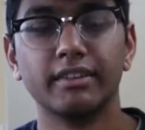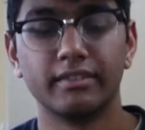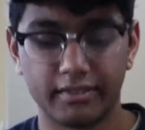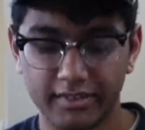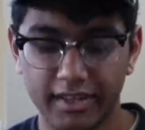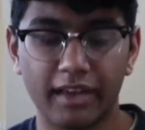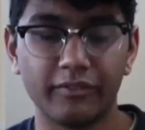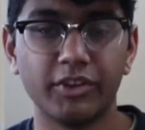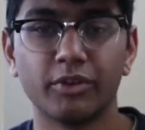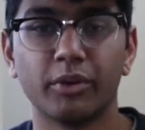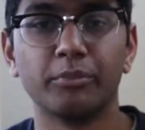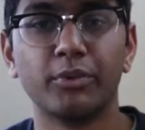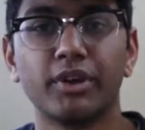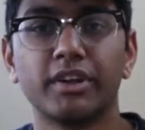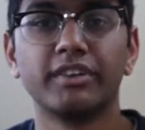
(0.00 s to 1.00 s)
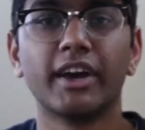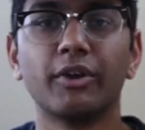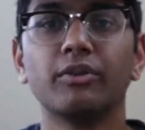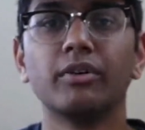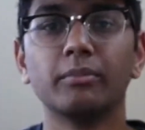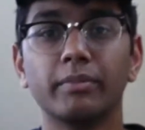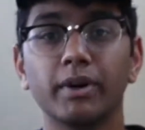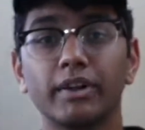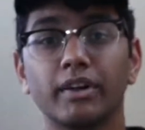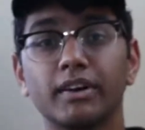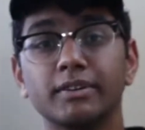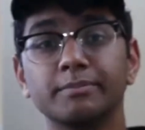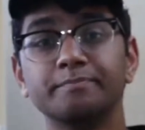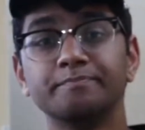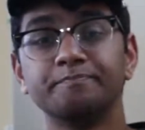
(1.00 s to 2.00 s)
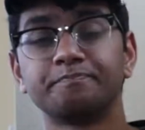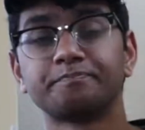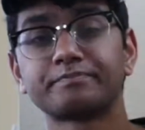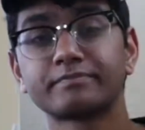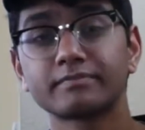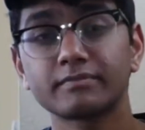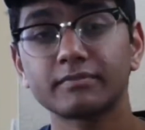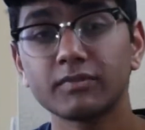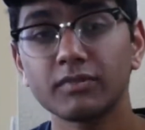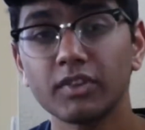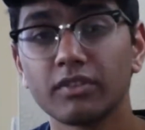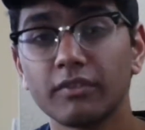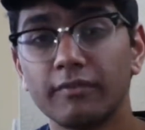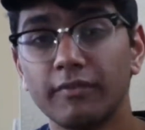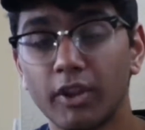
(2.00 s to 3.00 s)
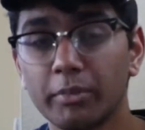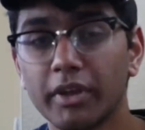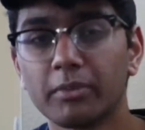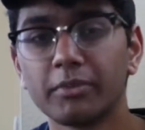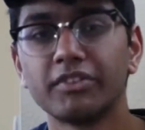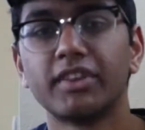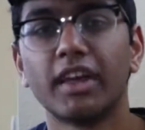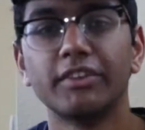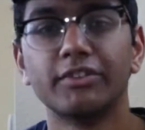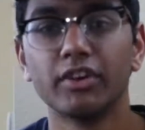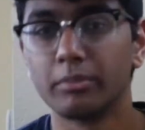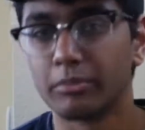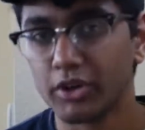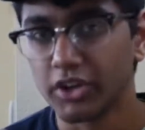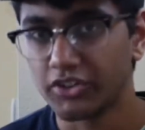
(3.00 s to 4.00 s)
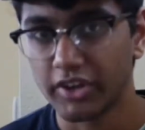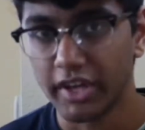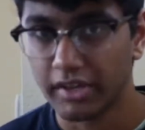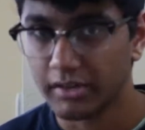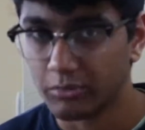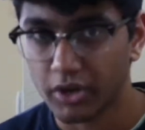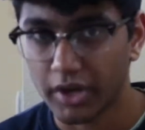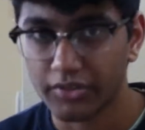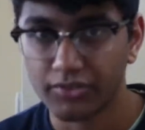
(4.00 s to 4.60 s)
it's heavy so I'm putting it down, but film cameras tend to appreciate in price.